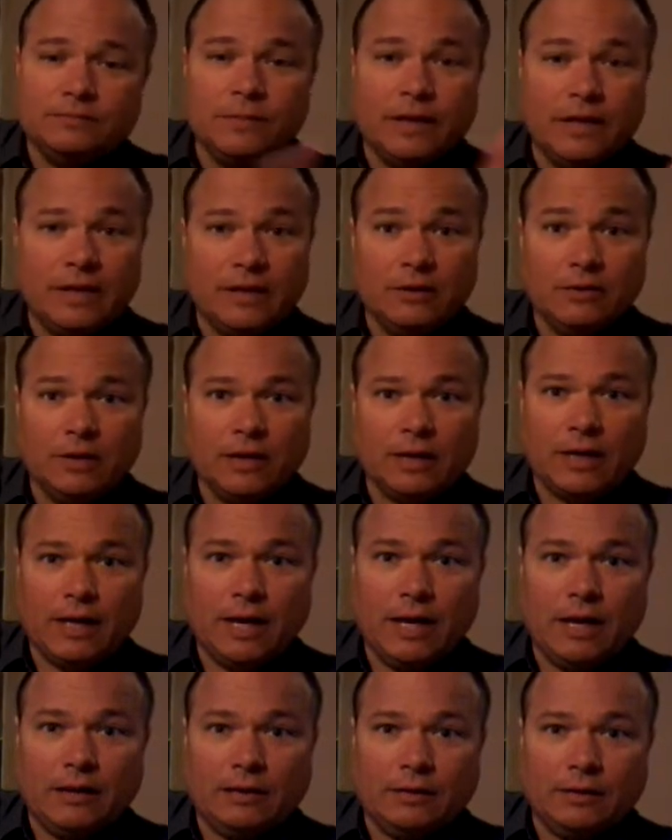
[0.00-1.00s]
here
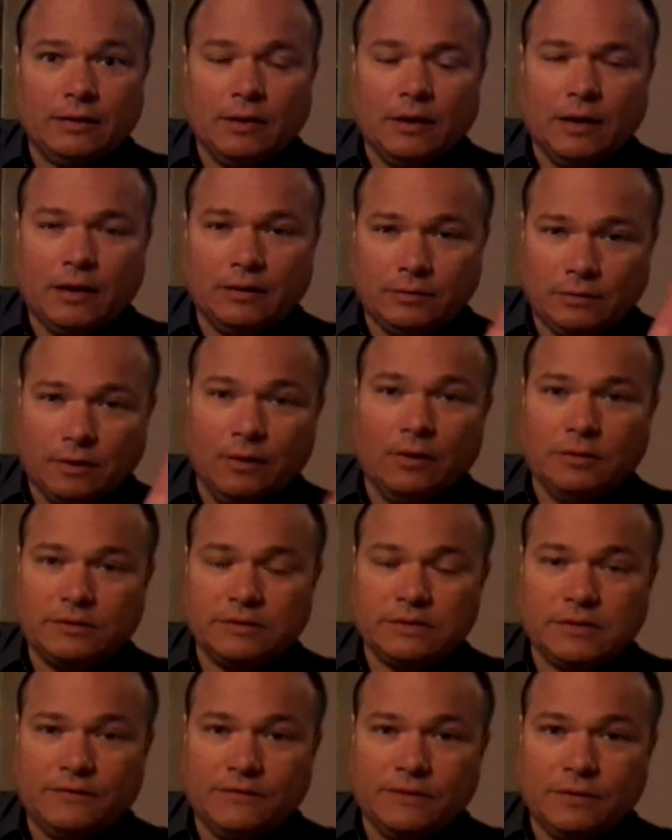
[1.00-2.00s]
again,
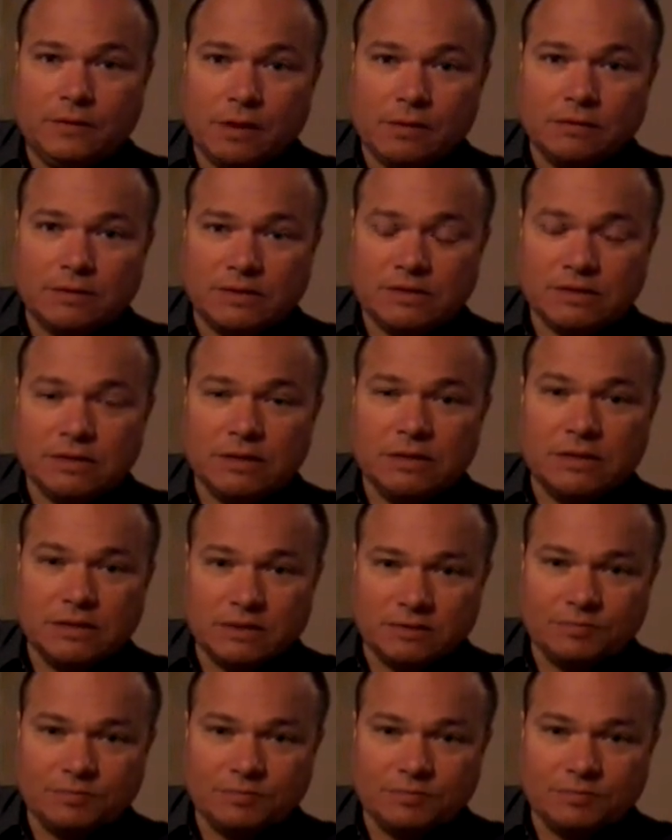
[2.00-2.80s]
adults, if you go to see this,